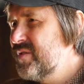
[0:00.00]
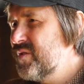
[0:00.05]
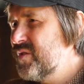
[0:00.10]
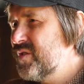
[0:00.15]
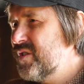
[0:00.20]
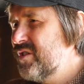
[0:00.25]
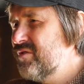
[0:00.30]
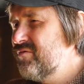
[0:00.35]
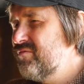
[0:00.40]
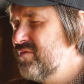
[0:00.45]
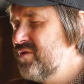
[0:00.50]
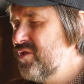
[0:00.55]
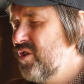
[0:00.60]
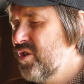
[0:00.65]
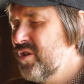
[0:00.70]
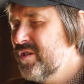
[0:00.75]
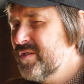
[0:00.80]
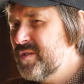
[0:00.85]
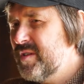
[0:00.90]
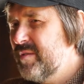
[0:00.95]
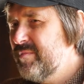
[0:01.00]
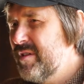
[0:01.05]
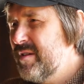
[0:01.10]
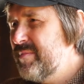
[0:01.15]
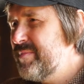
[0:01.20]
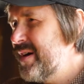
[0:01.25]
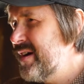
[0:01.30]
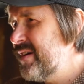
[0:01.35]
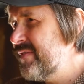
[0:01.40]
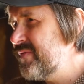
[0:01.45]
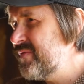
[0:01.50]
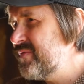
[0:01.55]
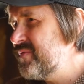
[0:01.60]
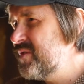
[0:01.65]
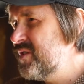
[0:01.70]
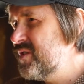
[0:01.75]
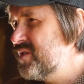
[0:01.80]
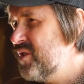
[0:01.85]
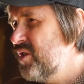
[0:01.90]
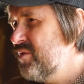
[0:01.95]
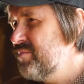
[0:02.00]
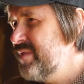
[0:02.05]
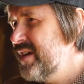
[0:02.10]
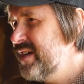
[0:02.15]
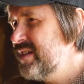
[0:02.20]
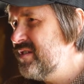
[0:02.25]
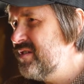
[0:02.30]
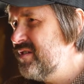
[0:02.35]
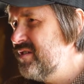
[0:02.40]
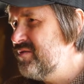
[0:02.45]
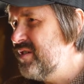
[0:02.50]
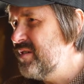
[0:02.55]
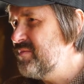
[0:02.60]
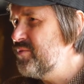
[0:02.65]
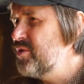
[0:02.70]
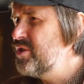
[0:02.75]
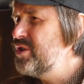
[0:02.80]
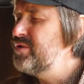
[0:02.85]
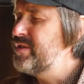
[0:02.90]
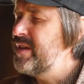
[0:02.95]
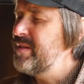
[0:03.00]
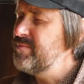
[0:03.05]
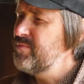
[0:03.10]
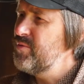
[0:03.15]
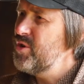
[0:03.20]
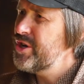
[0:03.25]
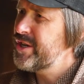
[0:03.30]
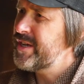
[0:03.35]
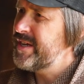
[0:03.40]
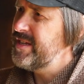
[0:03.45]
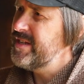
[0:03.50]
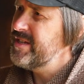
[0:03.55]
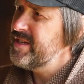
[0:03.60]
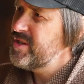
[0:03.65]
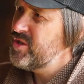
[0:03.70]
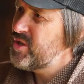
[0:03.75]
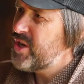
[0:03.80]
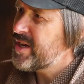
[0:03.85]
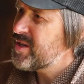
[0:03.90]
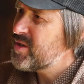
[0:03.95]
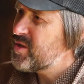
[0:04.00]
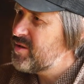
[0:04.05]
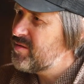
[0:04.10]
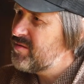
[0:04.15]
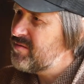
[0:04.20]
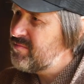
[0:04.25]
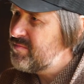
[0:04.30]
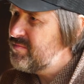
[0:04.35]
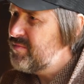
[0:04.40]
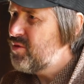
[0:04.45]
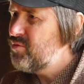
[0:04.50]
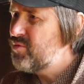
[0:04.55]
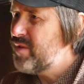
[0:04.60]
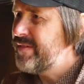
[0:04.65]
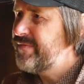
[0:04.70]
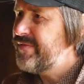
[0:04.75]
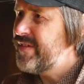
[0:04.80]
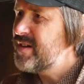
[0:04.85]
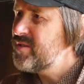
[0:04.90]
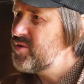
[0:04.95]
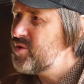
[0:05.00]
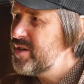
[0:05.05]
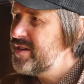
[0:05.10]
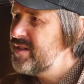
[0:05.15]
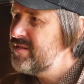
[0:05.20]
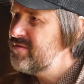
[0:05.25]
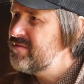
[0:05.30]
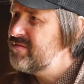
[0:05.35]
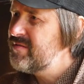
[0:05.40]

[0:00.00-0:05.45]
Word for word: So, so, not a similar path to Tom then? You well, I think you it probably was work in an injection molding factory. No,